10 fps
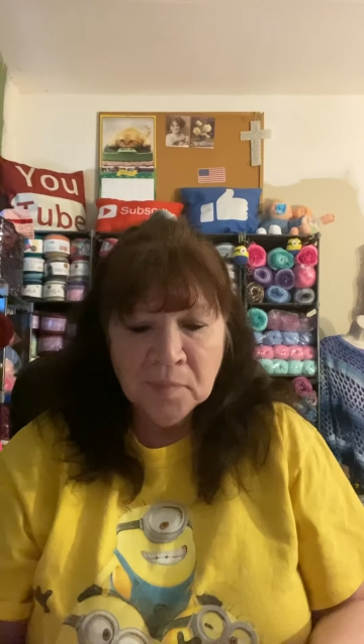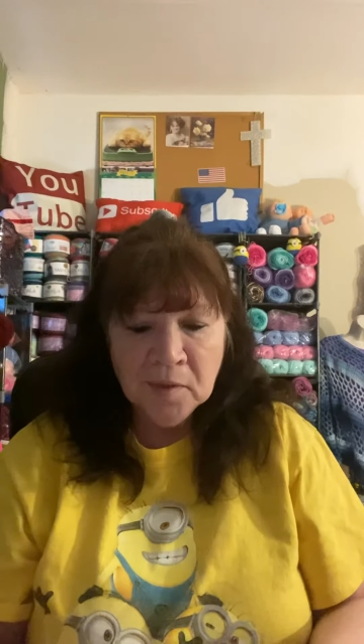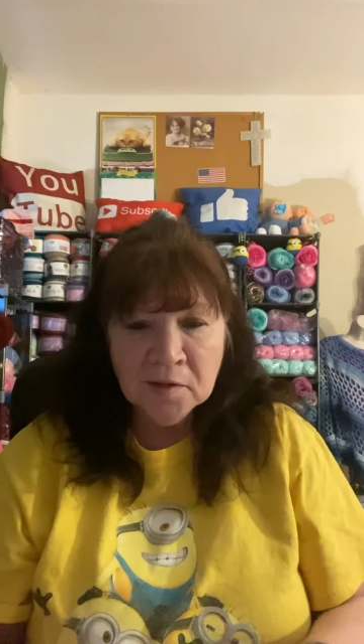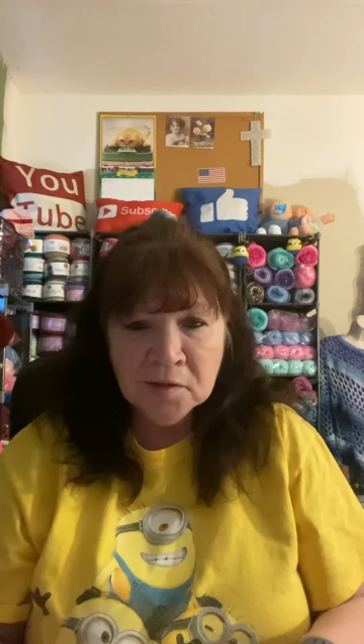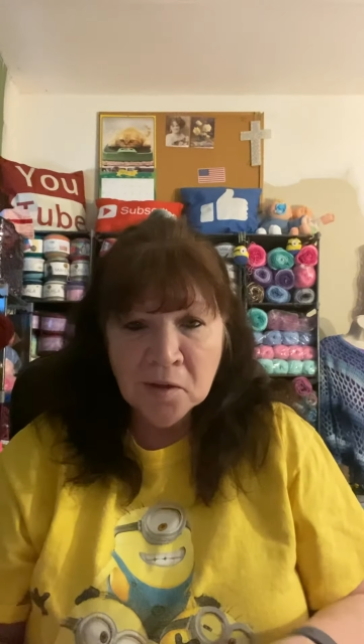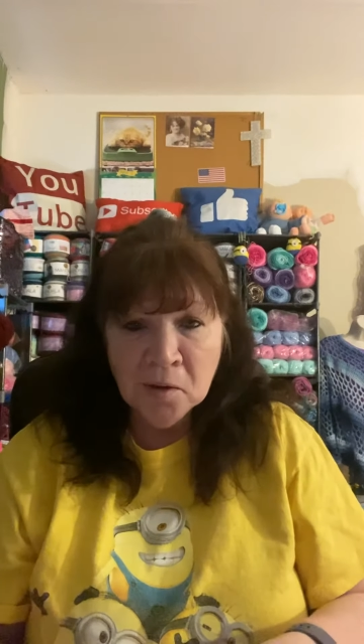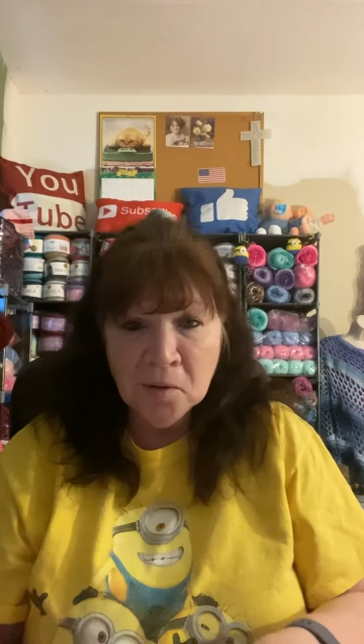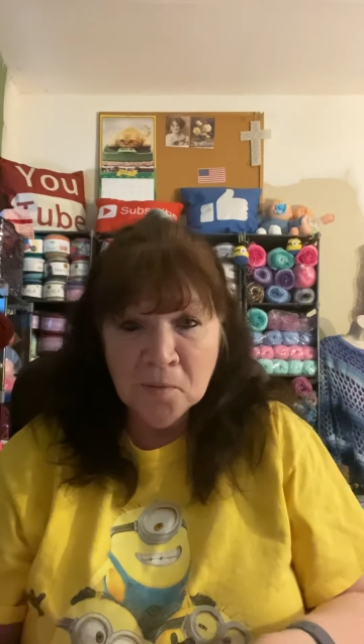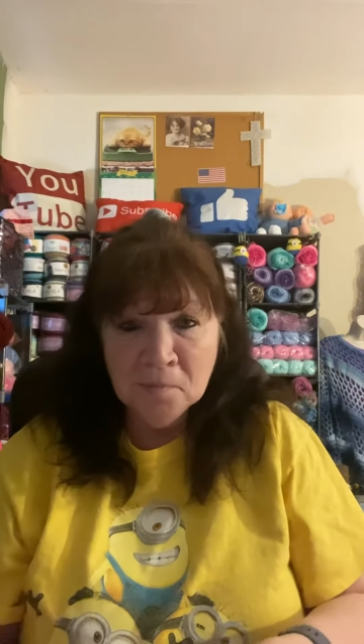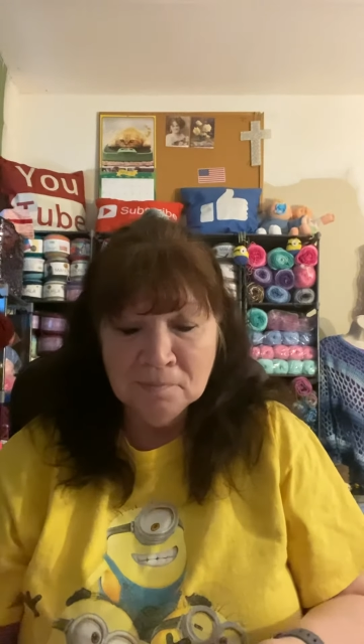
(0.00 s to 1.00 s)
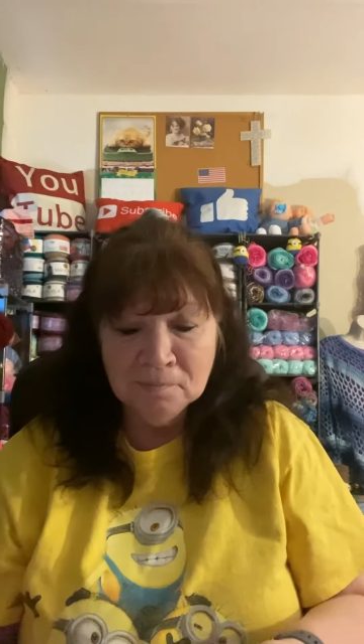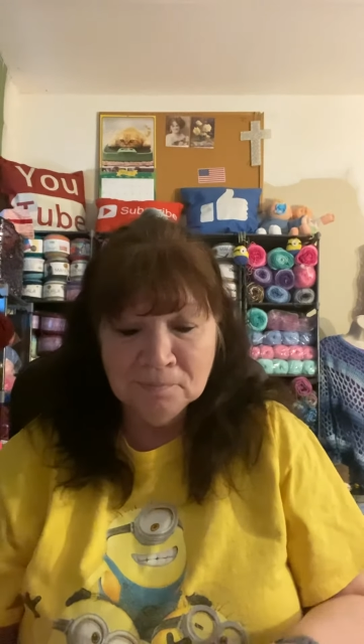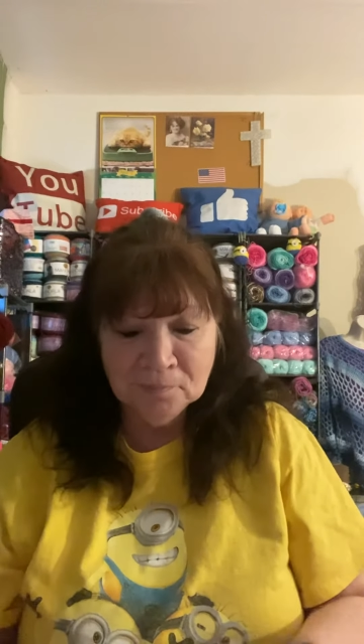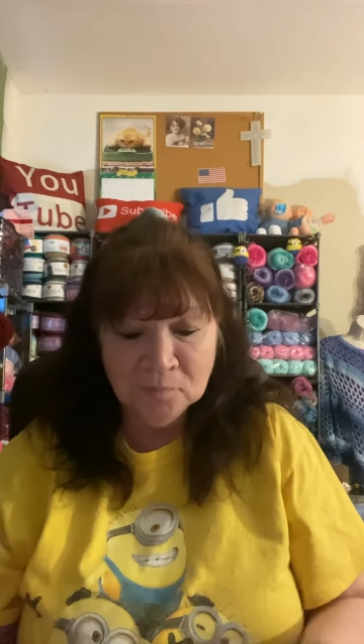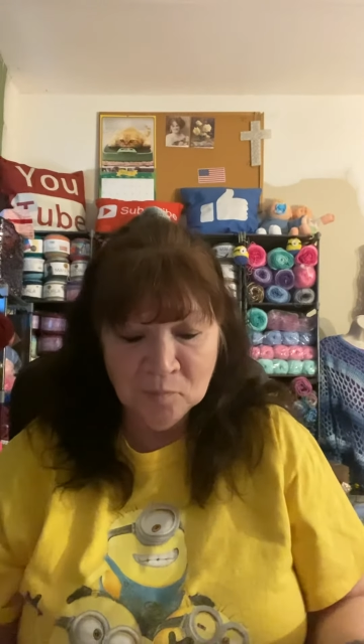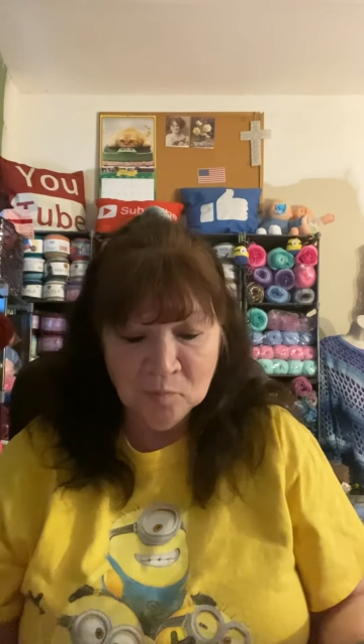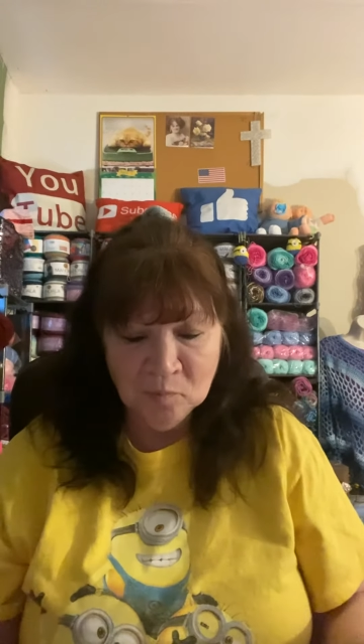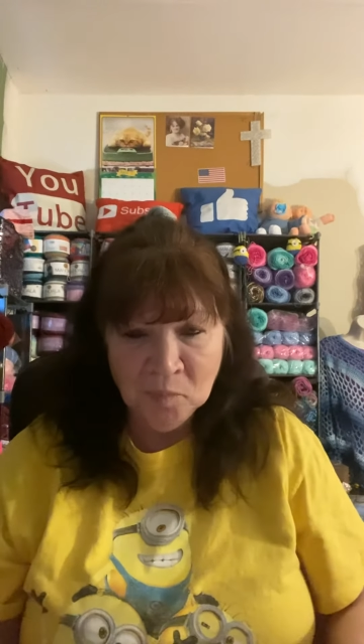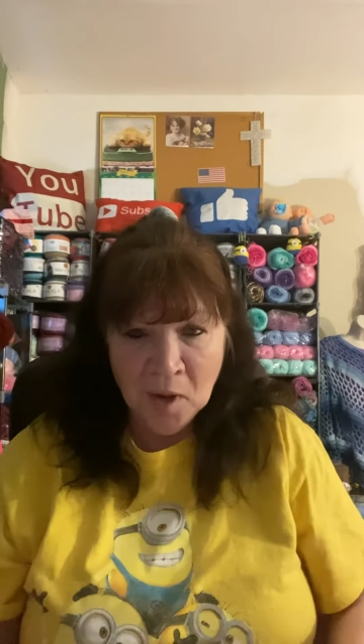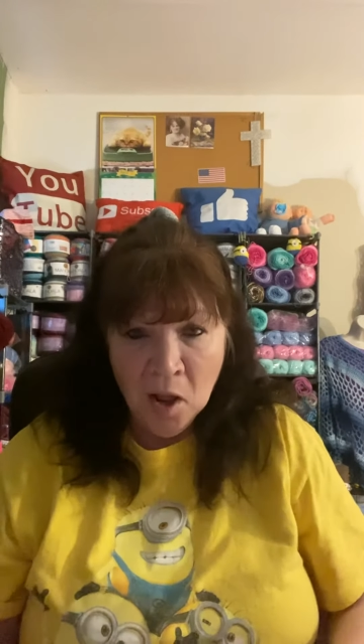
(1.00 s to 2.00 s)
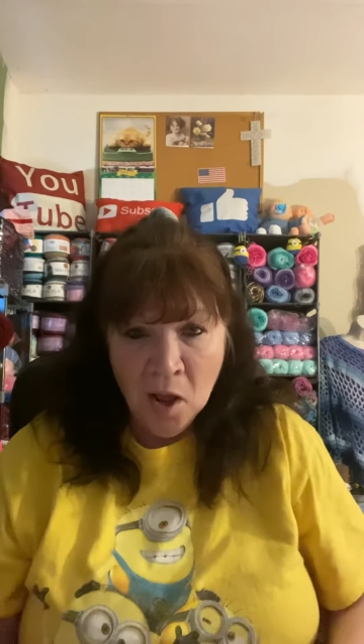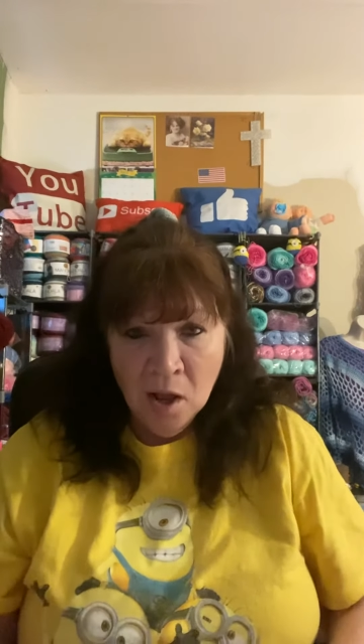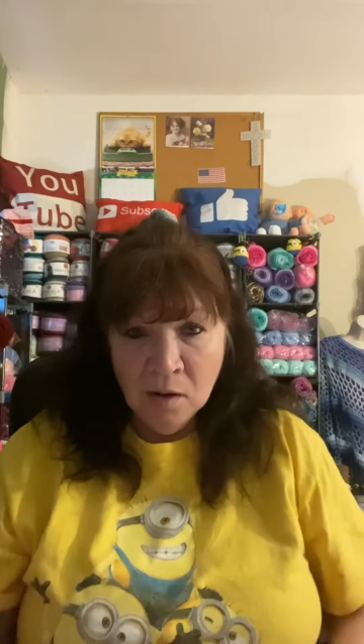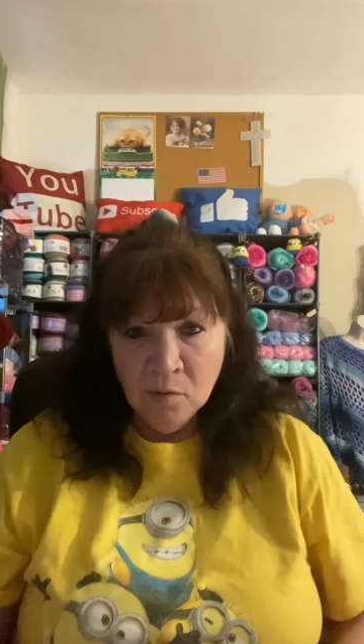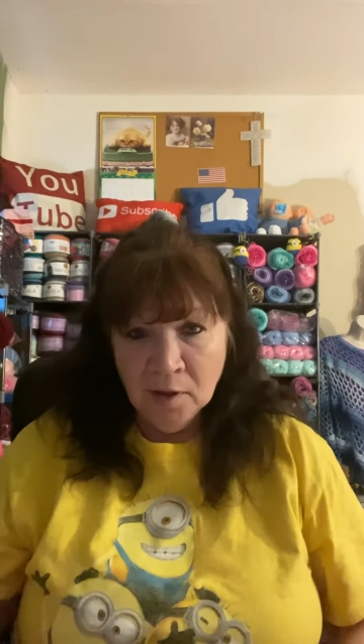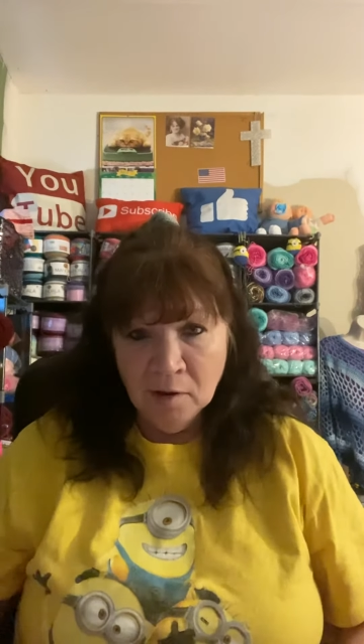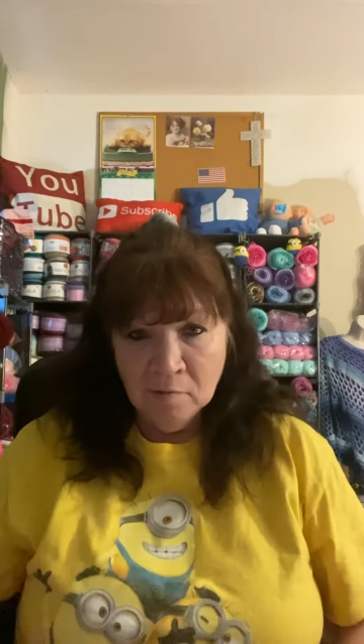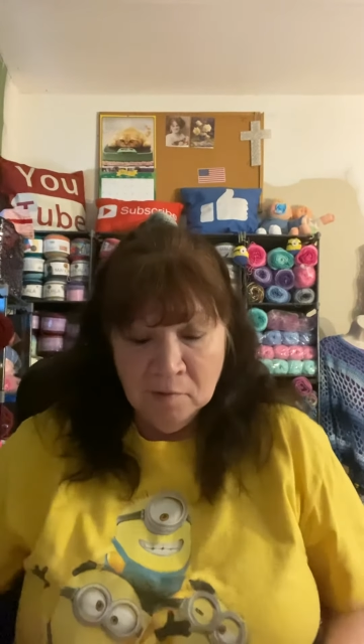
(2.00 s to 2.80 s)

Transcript: So, without